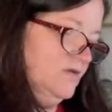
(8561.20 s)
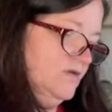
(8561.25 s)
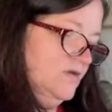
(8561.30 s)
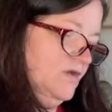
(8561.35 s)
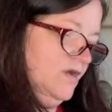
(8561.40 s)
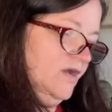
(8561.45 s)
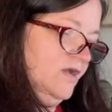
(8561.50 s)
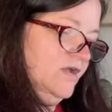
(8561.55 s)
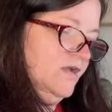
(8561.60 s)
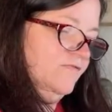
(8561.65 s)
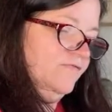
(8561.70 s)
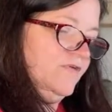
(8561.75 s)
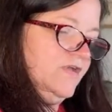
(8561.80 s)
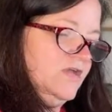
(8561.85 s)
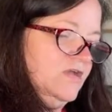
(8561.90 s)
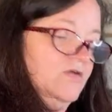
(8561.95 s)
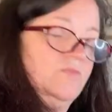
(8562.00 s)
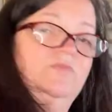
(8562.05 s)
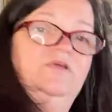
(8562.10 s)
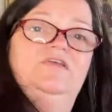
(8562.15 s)
I have
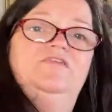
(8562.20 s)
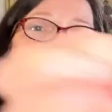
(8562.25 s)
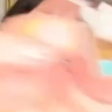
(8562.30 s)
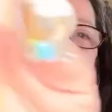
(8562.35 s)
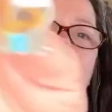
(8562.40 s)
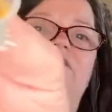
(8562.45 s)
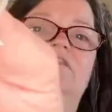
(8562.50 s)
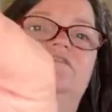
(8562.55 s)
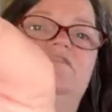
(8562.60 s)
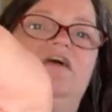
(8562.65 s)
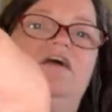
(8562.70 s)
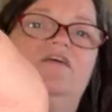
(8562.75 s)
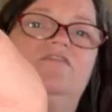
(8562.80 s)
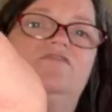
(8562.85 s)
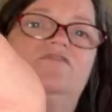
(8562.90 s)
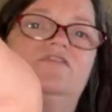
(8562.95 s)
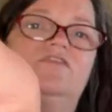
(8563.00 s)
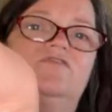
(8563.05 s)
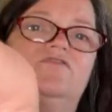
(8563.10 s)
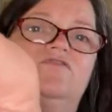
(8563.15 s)
him. He's
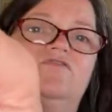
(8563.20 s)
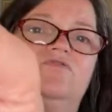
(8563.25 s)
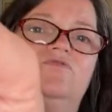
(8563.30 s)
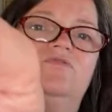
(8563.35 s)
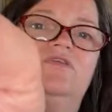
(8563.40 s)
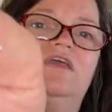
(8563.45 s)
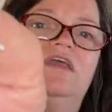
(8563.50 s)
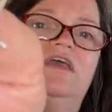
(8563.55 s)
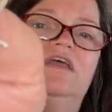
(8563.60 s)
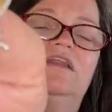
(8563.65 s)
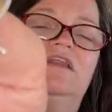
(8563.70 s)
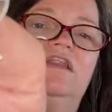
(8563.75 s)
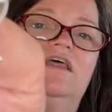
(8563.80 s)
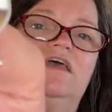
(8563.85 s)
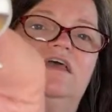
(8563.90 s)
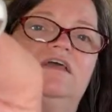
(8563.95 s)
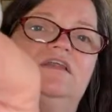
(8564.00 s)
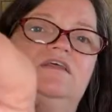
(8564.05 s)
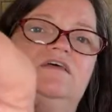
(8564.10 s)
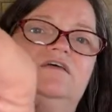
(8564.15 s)
fantastic. Zuni
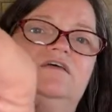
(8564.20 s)
inlaid.